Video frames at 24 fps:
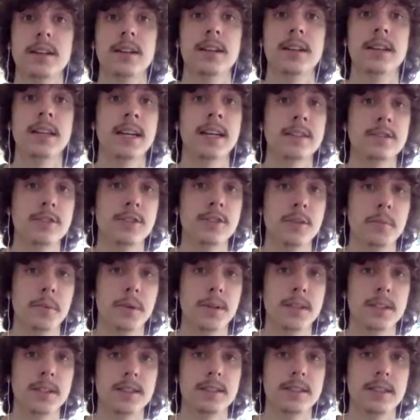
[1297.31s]
Yes, your
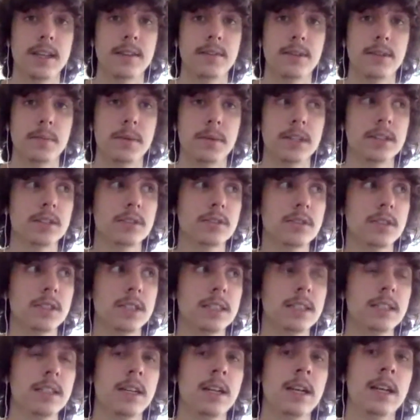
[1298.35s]
book does have to be
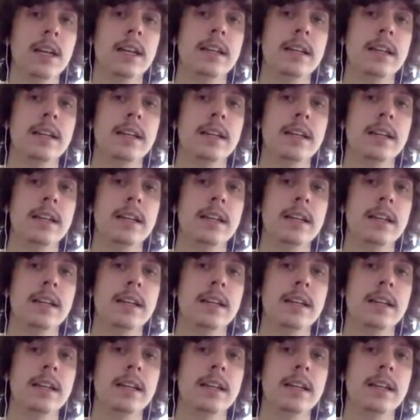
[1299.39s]
illustrated.